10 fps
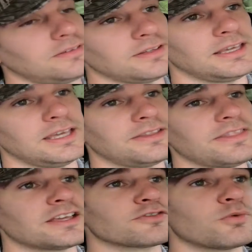Again,
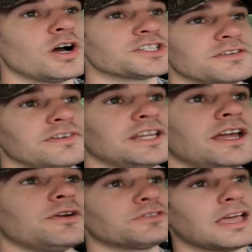thanks for watching the
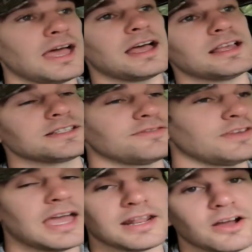videos, guys. If you
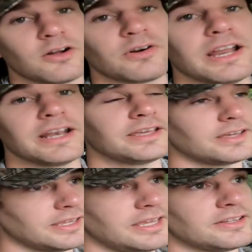hadn't already,
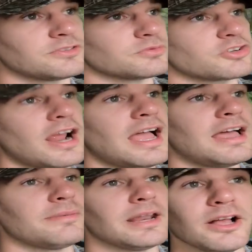again,
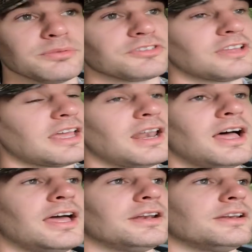subscribe. It helps us out a
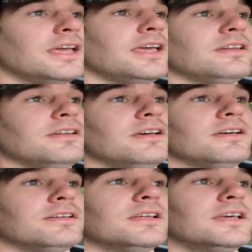lot, and
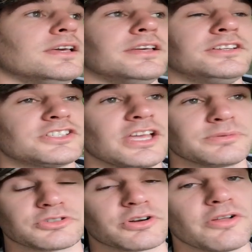just
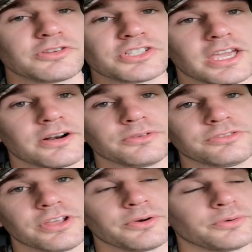helps us grow the channel.
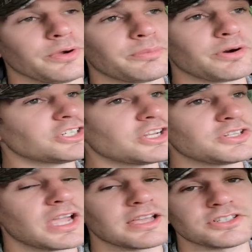So we appreciate you
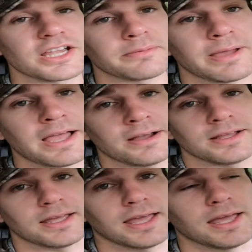guys checking them out,
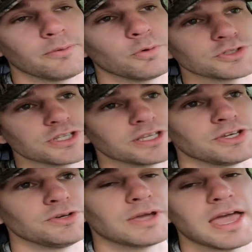and we'll see
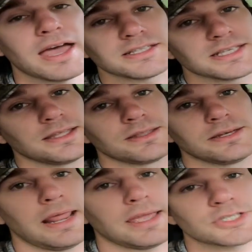you guys in the
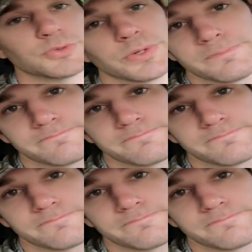next one.